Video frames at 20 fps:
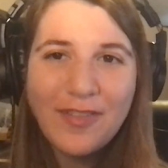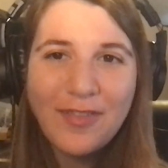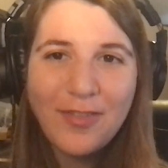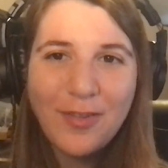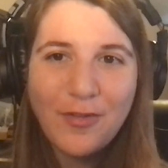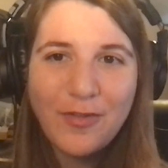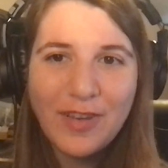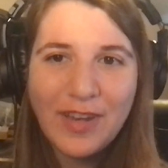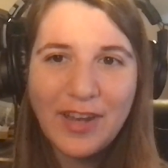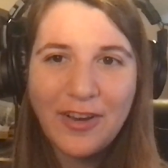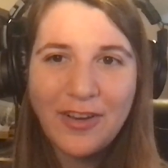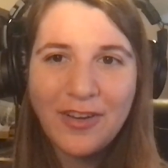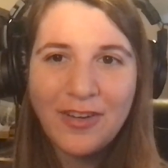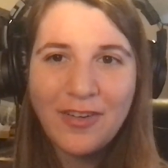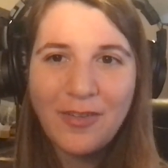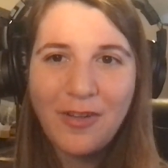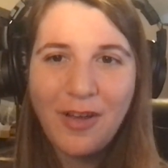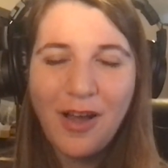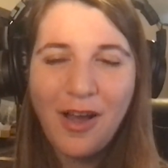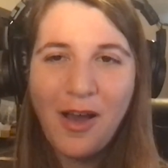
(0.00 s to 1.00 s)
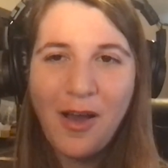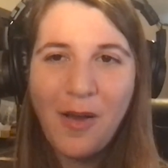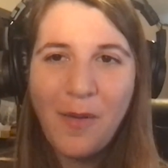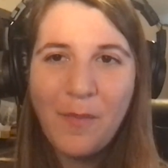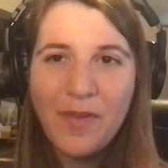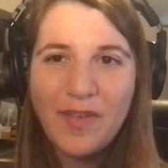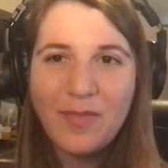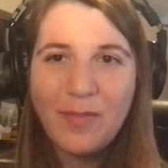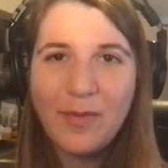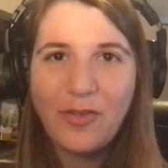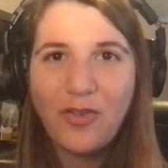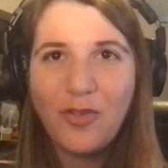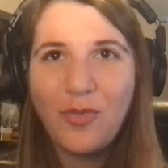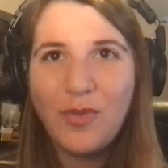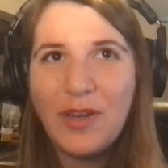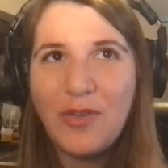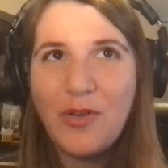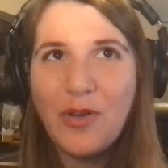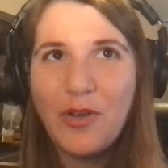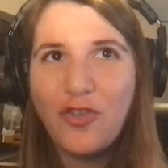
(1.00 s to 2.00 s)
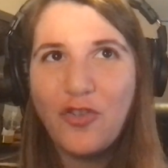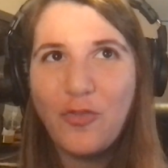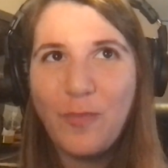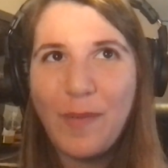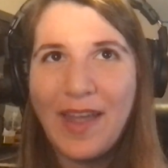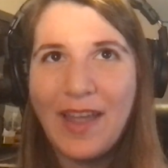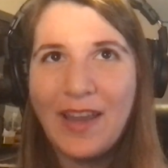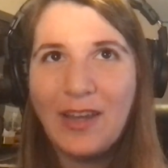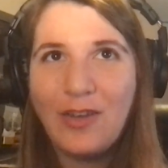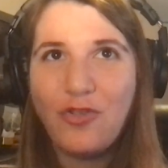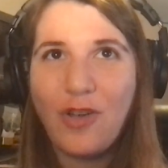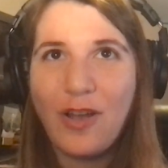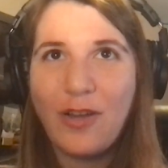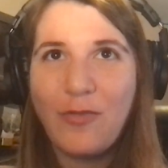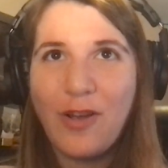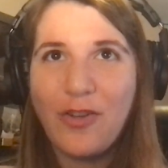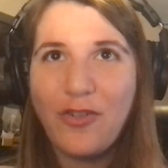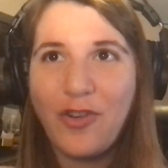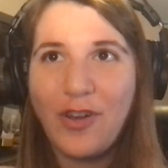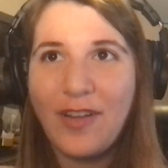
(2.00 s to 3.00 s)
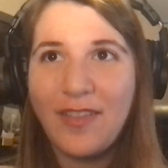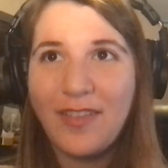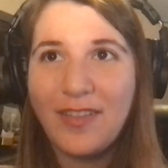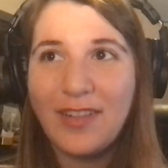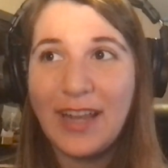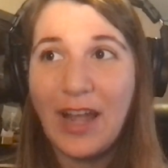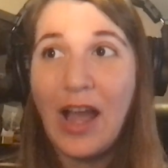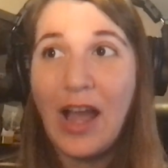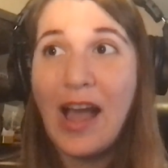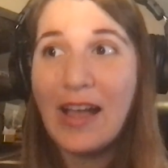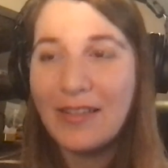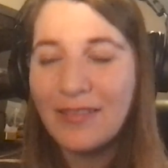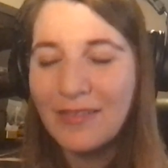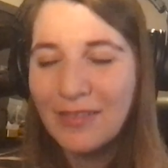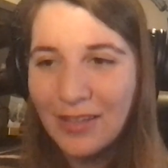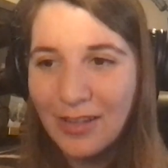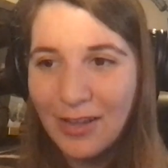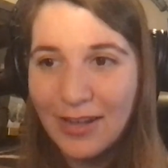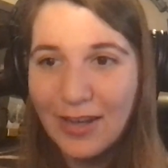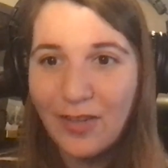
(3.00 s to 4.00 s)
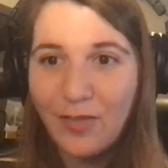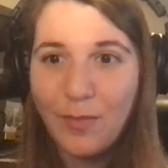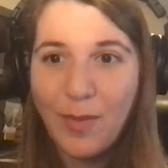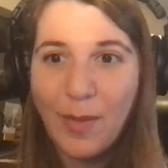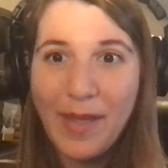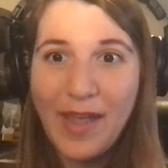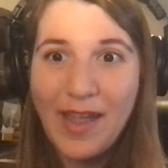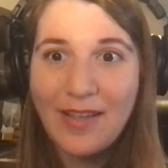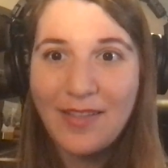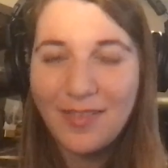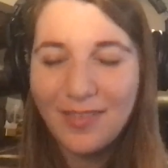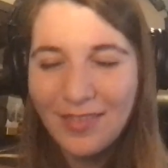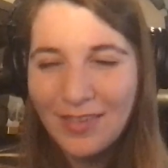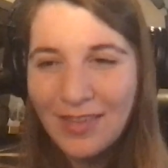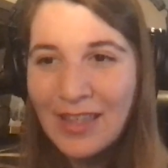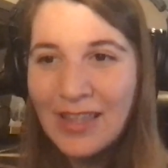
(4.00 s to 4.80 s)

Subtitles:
souvenir, especially when you go to Japan, you try to wash your hands, you're like, got to use my pants